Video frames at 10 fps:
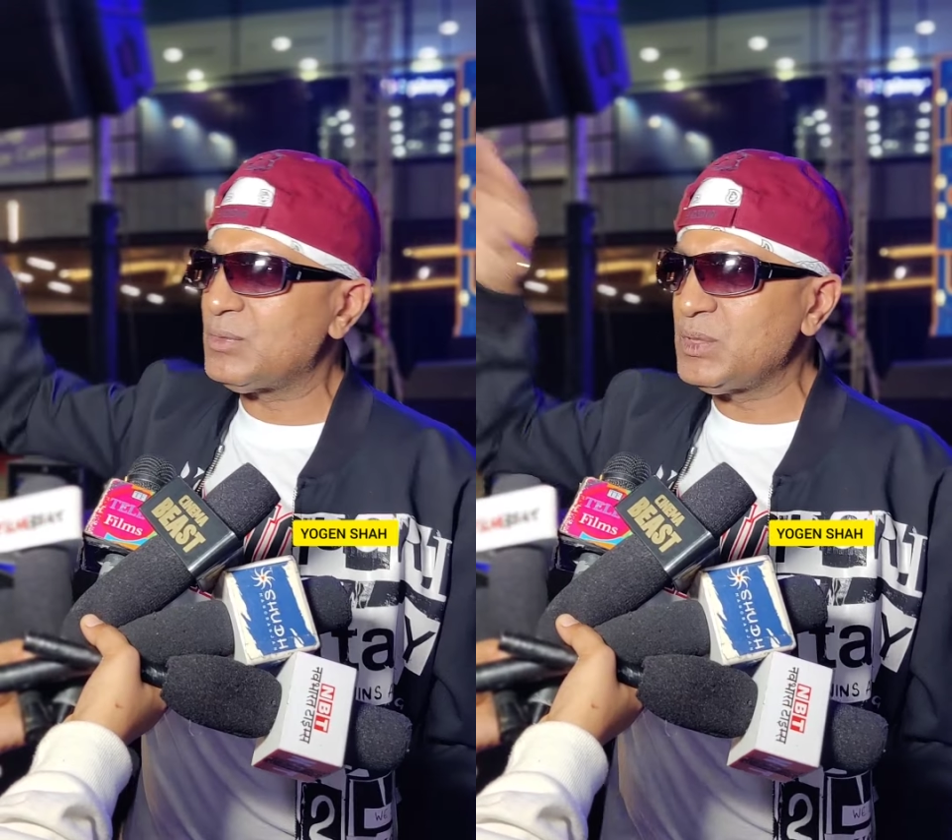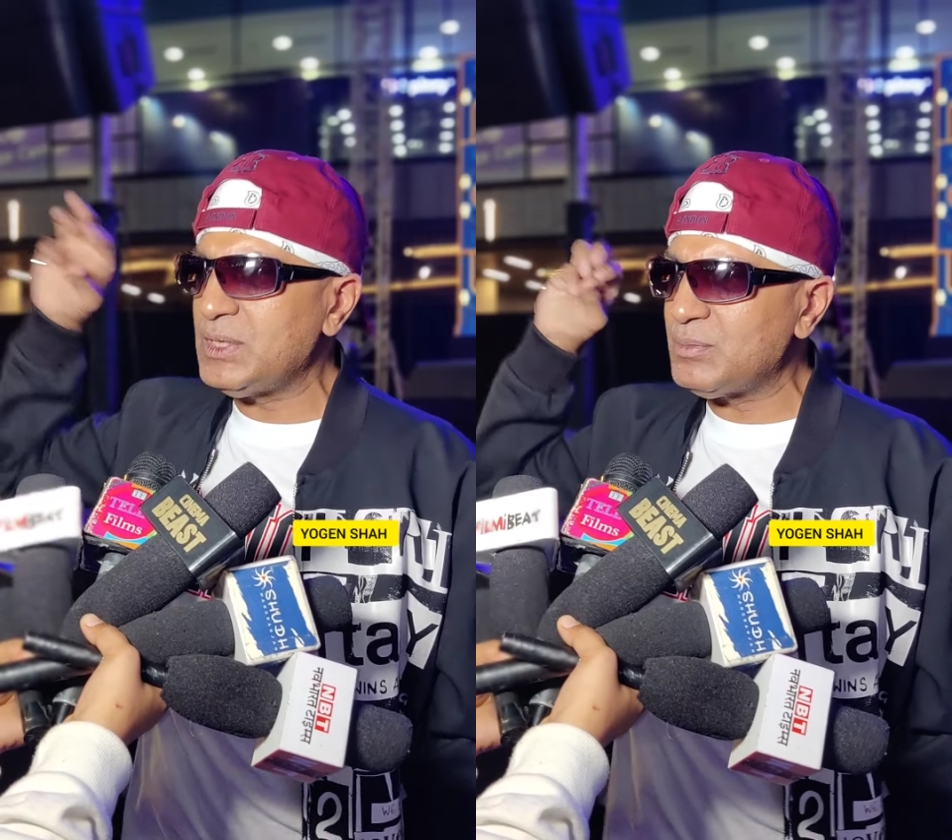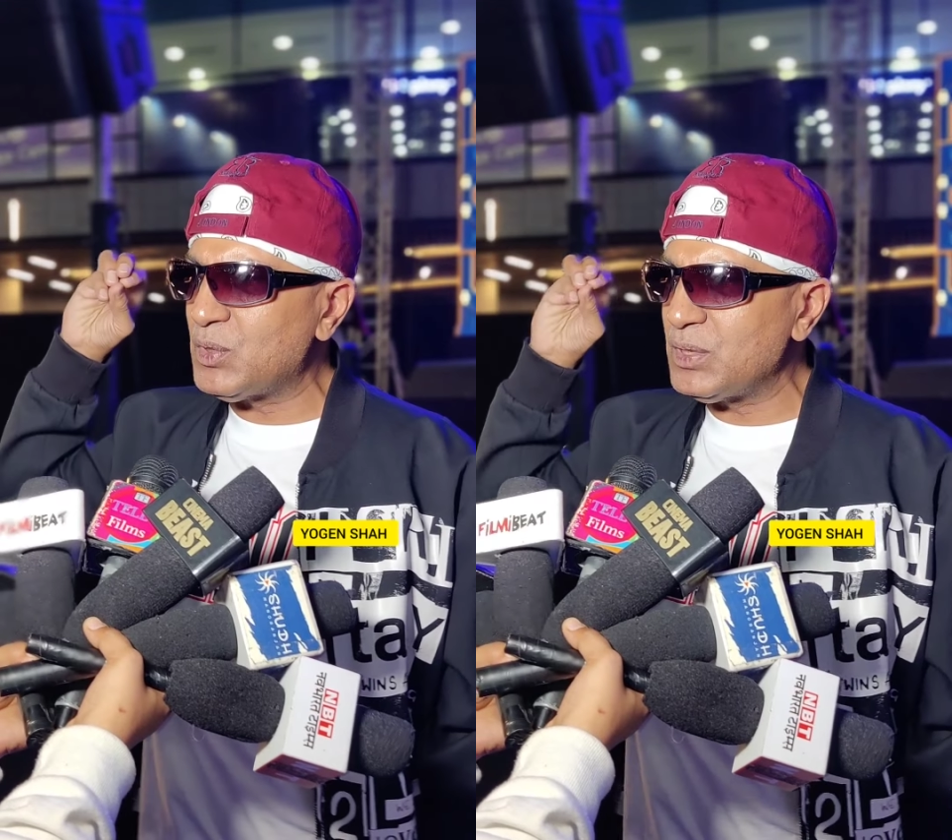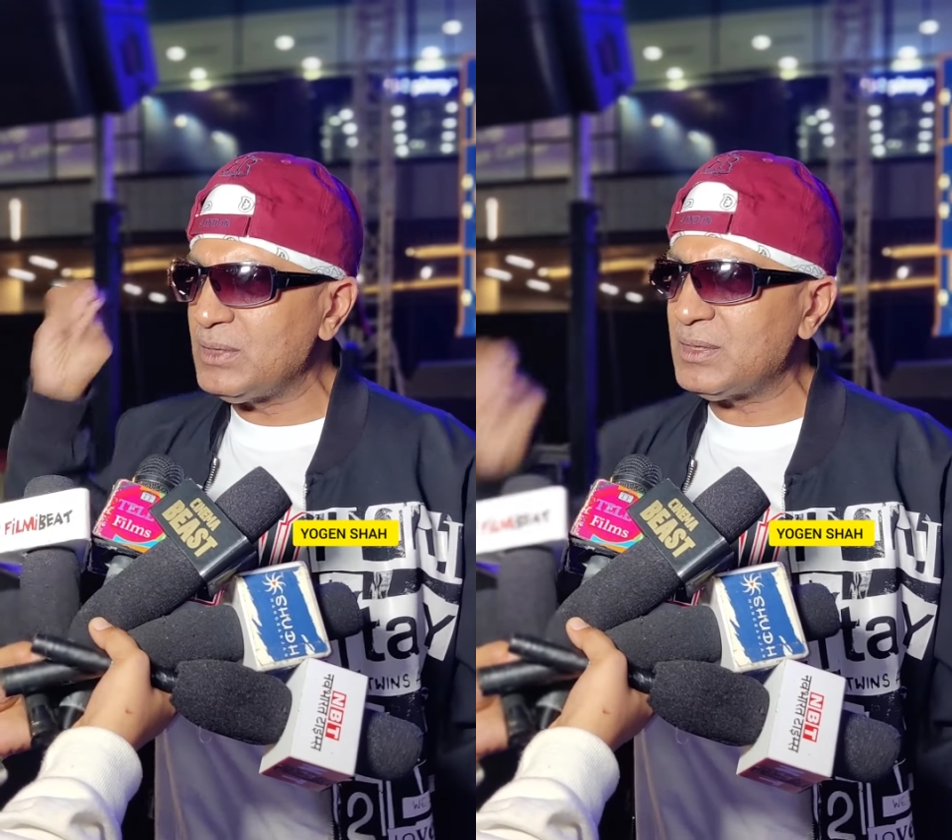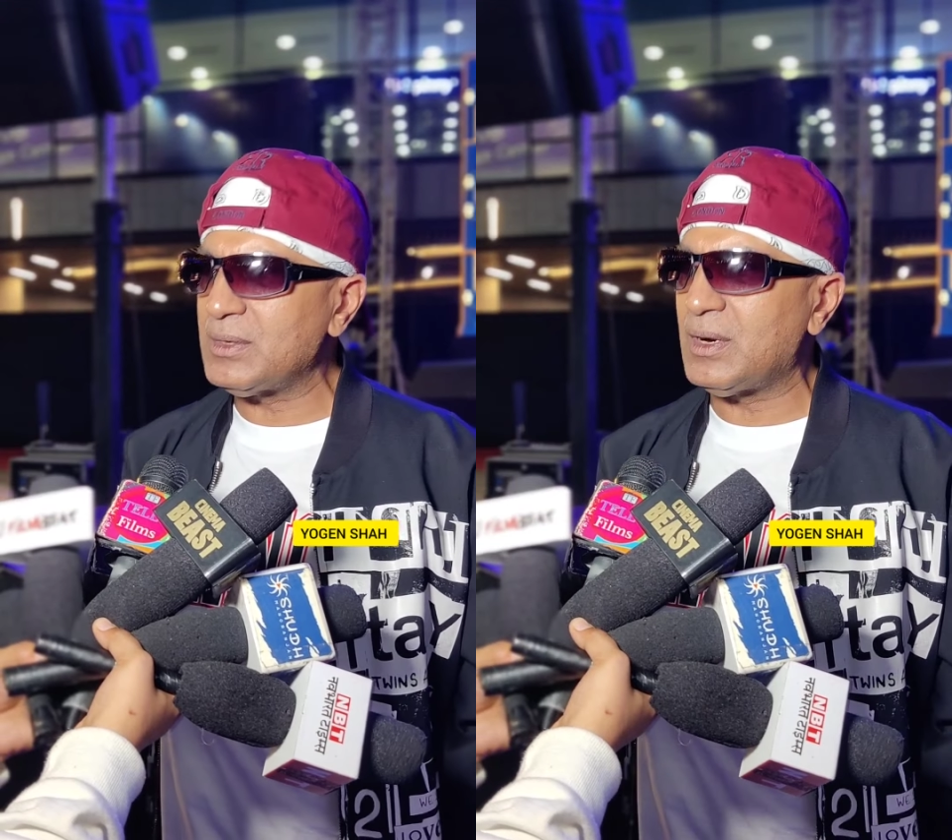we need more
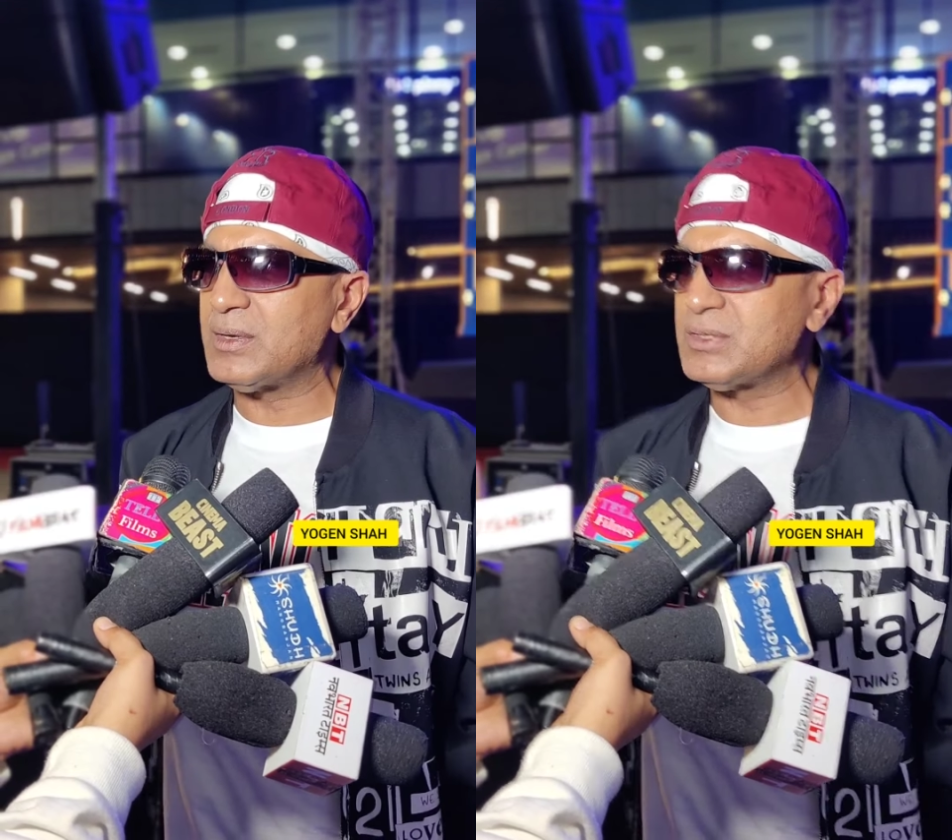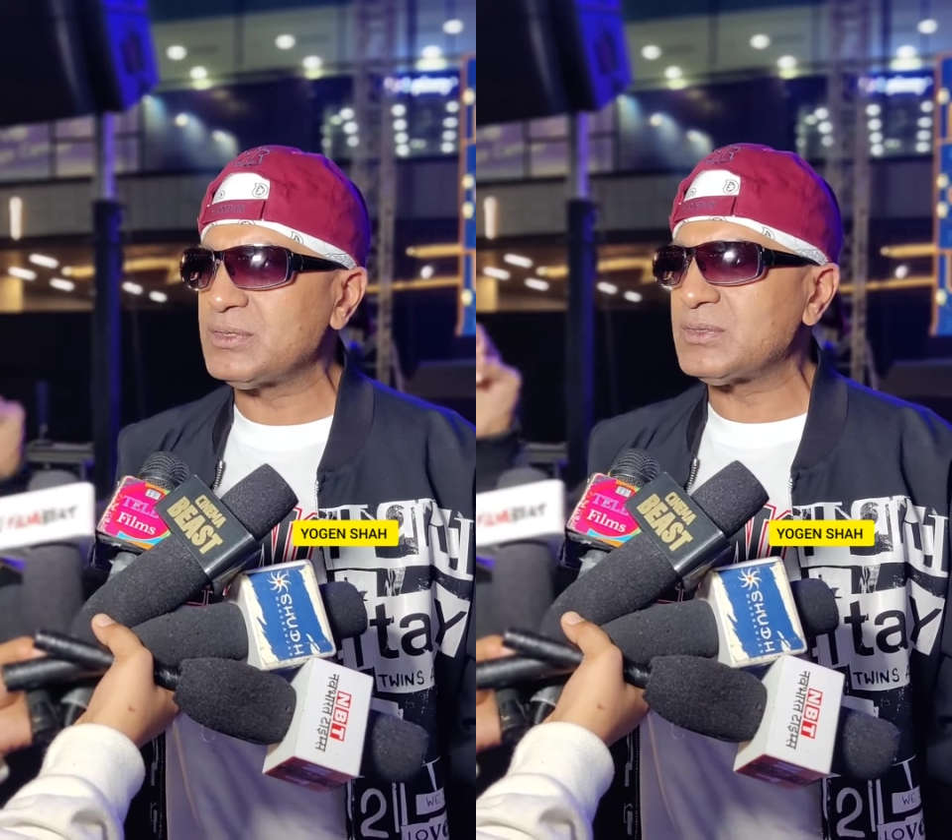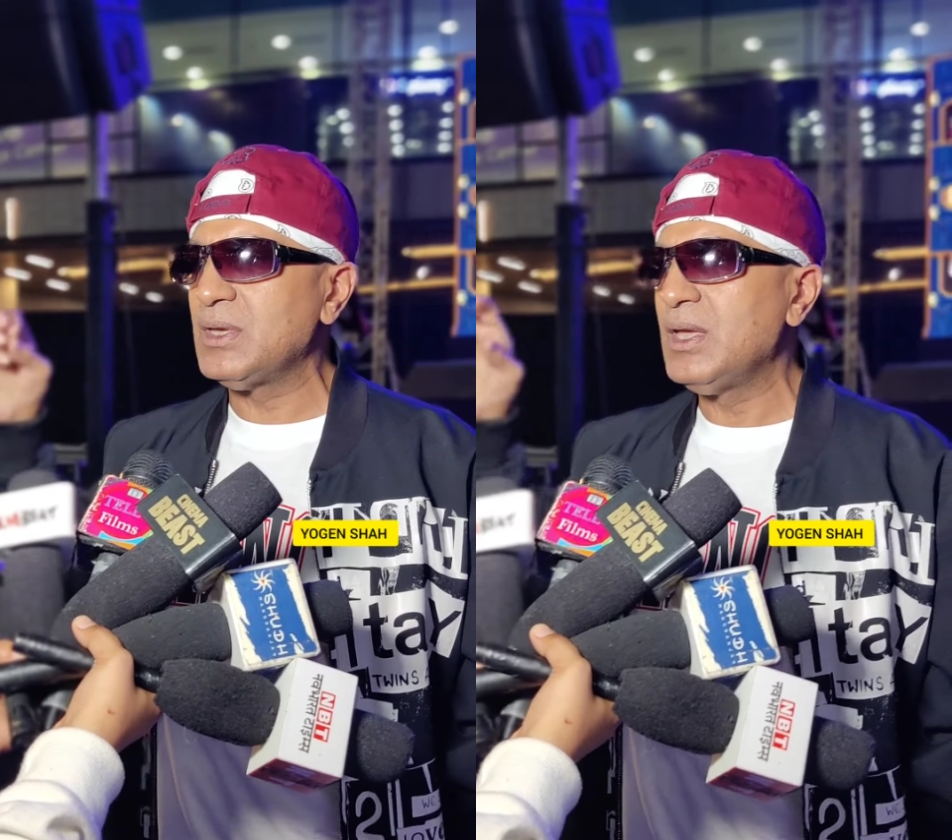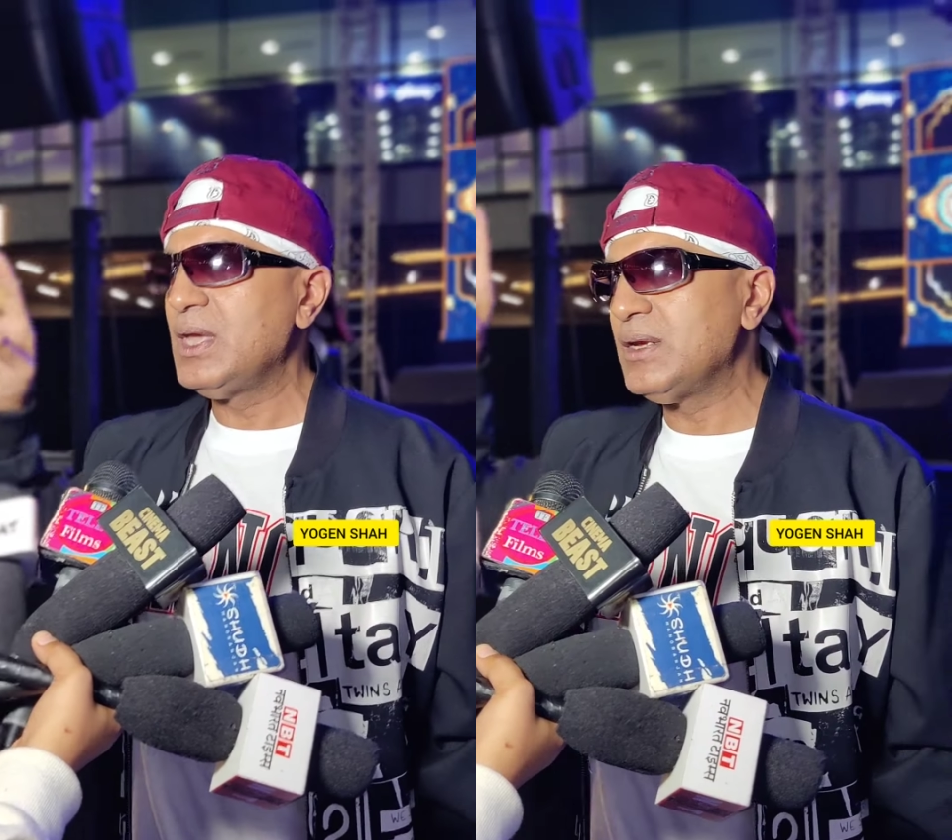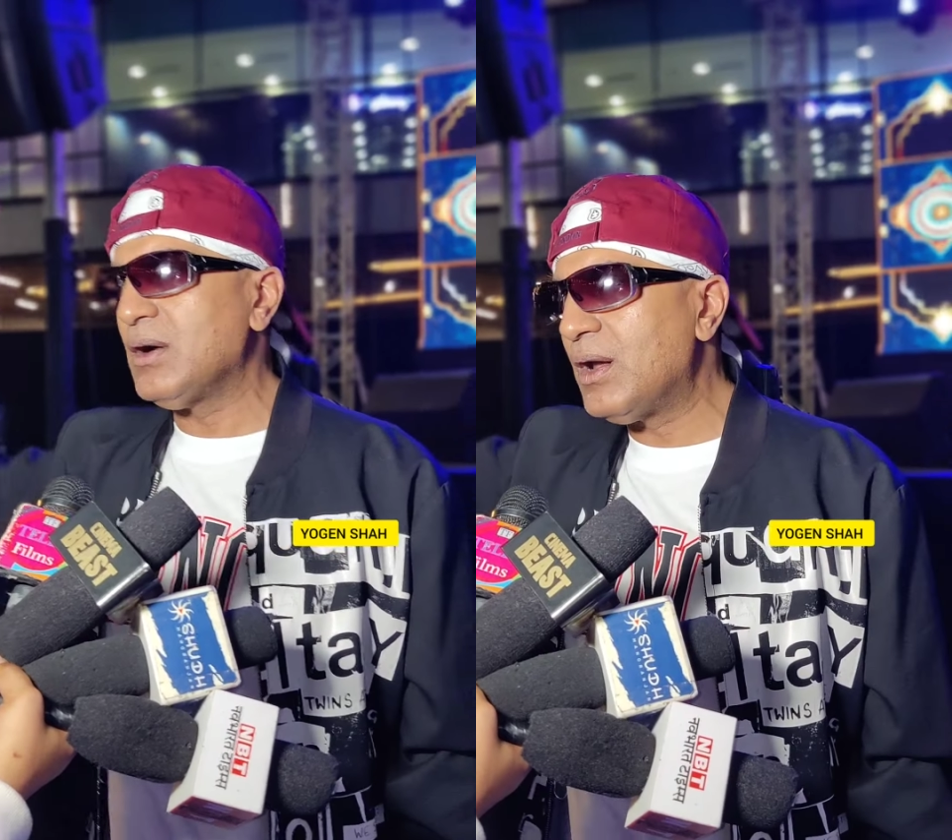Indian artists
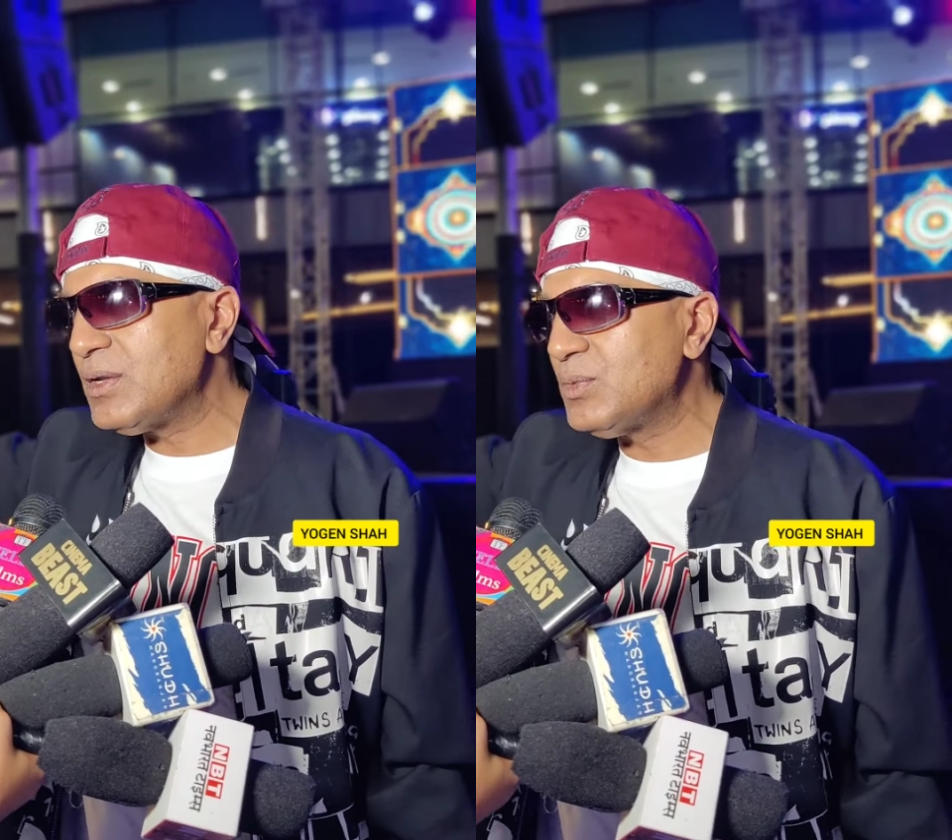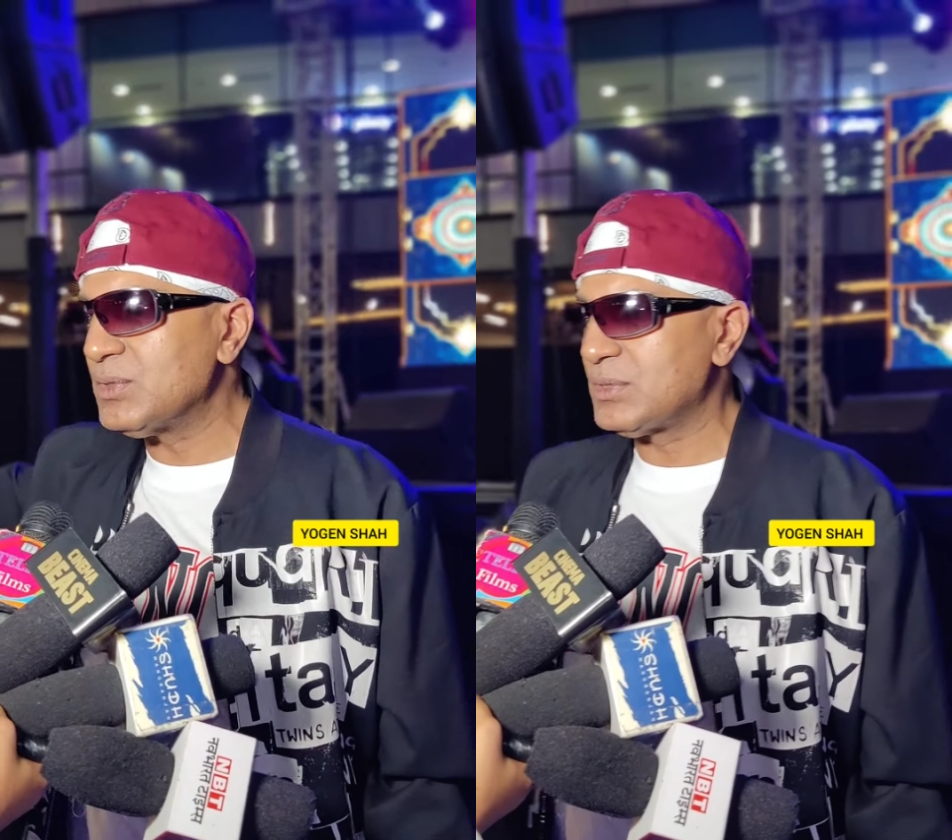in Hollywood.